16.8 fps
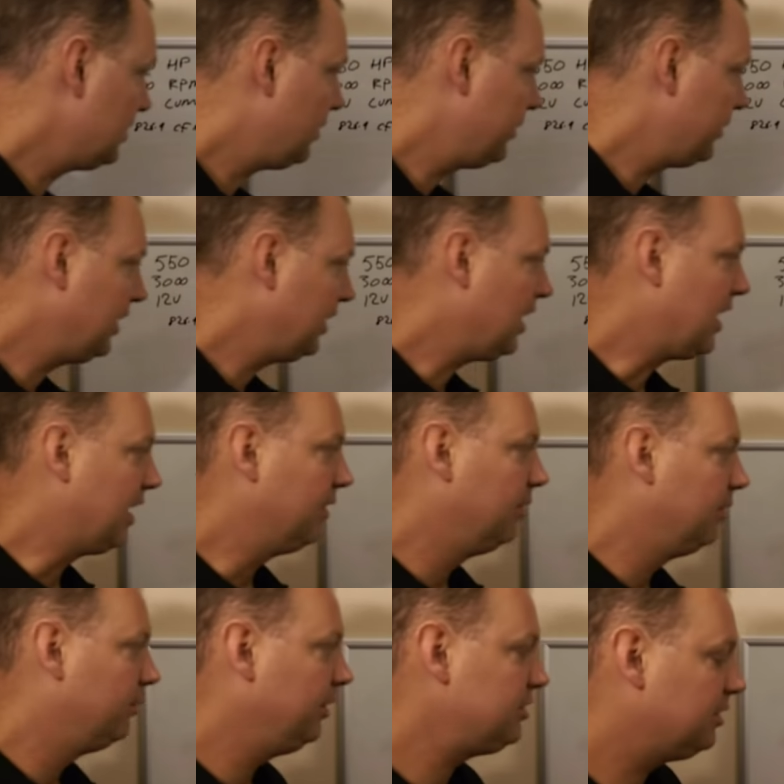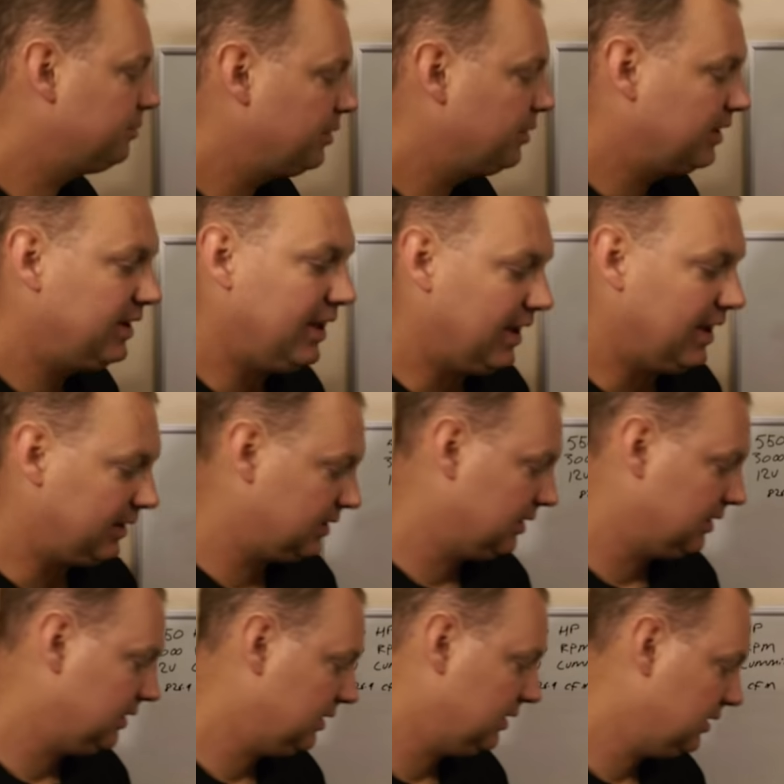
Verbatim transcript: is all we got, we should predict